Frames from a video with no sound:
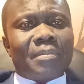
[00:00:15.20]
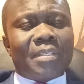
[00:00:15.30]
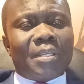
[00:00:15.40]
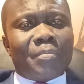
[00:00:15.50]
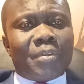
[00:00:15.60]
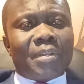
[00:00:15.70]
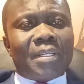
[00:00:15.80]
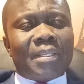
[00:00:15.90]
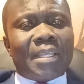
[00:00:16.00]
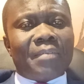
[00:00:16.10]

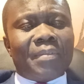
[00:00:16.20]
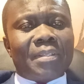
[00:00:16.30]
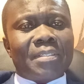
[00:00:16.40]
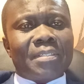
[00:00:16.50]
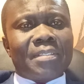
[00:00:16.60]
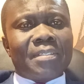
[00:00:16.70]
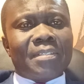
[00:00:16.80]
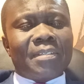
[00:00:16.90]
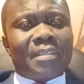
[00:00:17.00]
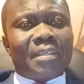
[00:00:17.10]
Democratic Governance,
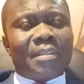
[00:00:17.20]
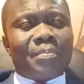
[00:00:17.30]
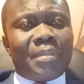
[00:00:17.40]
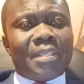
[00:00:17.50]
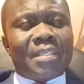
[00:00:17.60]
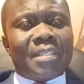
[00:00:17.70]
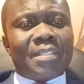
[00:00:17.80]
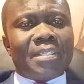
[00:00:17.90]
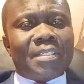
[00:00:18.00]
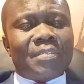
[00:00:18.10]
and Peace
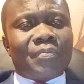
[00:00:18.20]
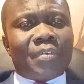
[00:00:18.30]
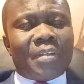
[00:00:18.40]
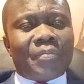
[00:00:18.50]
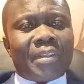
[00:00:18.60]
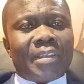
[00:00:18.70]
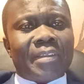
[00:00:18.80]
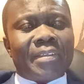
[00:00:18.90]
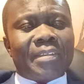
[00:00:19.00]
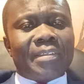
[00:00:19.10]
Initiatives for
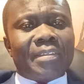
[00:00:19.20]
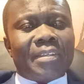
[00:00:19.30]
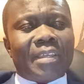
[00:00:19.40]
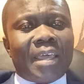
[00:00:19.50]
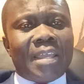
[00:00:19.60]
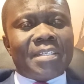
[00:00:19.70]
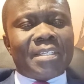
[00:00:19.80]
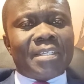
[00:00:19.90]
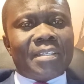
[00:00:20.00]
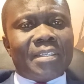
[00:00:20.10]
Africa, AGI,